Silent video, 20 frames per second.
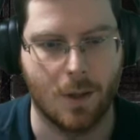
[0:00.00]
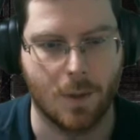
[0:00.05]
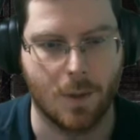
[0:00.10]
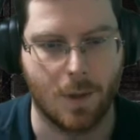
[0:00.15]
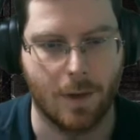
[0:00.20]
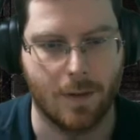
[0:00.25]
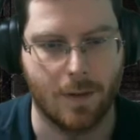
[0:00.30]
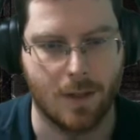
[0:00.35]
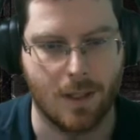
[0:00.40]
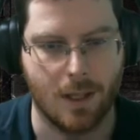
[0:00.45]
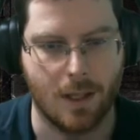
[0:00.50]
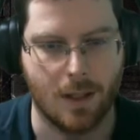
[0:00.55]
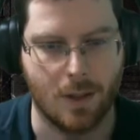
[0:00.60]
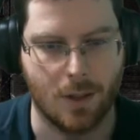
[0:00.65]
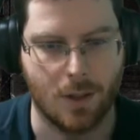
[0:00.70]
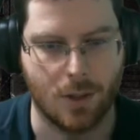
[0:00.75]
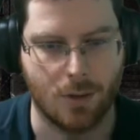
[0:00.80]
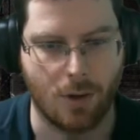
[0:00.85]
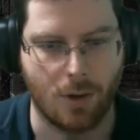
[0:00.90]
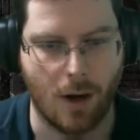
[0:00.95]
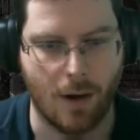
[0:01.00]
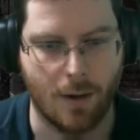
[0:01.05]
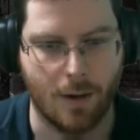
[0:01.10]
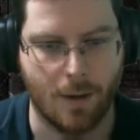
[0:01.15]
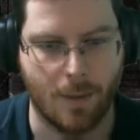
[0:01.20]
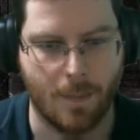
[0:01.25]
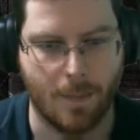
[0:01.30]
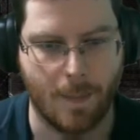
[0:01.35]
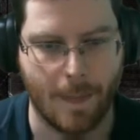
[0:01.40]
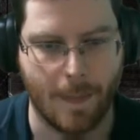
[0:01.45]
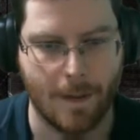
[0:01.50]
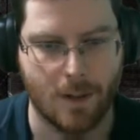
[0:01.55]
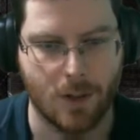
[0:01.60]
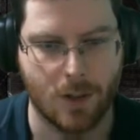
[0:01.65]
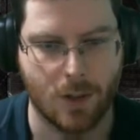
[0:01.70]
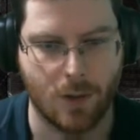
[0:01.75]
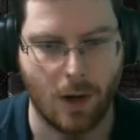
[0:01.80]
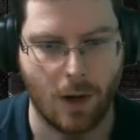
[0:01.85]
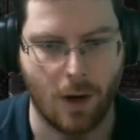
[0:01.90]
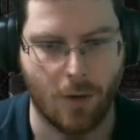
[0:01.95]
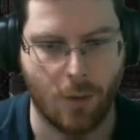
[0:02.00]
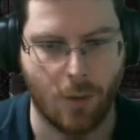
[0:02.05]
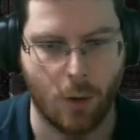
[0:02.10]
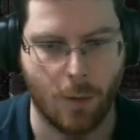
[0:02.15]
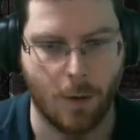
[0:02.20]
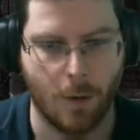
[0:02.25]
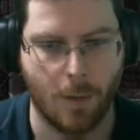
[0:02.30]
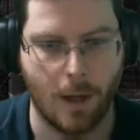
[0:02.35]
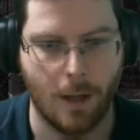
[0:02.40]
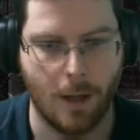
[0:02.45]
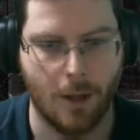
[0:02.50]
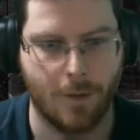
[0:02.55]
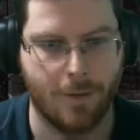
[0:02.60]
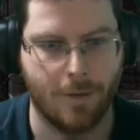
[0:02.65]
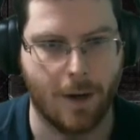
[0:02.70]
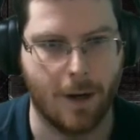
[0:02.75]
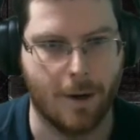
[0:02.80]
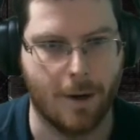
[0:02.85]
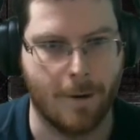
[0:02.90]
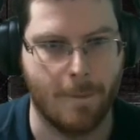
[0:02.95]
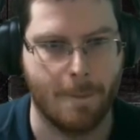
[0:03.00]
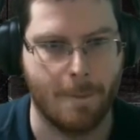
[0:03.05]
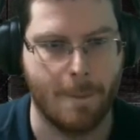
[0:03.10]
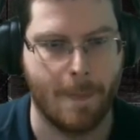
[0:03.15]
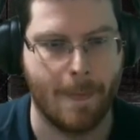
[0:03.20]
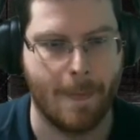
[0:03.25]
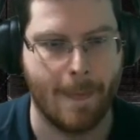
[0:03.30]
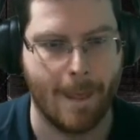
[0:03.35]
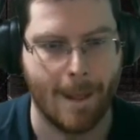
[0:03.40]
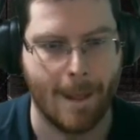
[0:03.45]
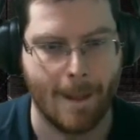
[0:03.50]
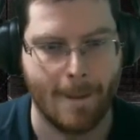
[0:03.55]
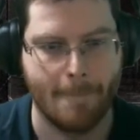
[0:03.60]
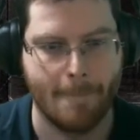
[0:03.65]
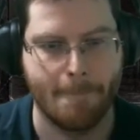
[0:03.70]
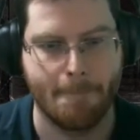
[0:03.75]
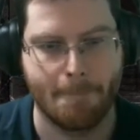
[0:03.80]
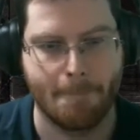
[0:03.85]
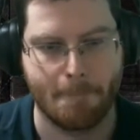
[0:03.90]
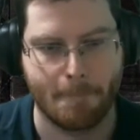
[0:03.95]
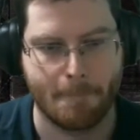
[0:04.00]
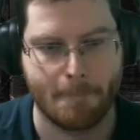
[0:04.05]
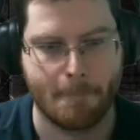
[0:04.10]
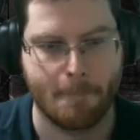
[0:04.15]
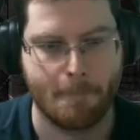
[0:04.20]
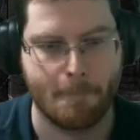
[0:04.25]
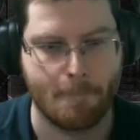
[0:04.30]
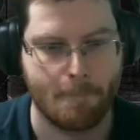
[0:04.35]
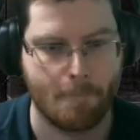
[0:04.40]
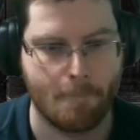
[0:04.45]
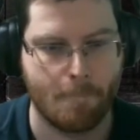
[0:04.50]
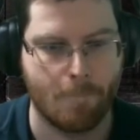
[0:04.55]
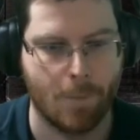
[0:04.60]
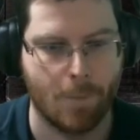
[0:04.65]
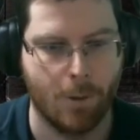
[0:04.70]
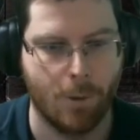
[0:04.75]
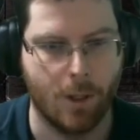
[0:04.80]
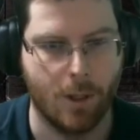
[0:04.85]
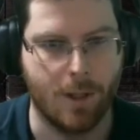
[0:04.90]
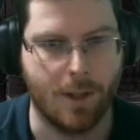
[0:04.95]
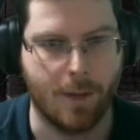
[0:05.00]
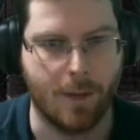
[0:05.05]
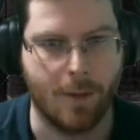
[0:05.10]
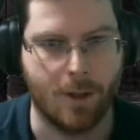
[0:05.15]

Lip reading: Like, you'd have to pay me what I'm getting paid now to teach, to play that game, and I wouldn't be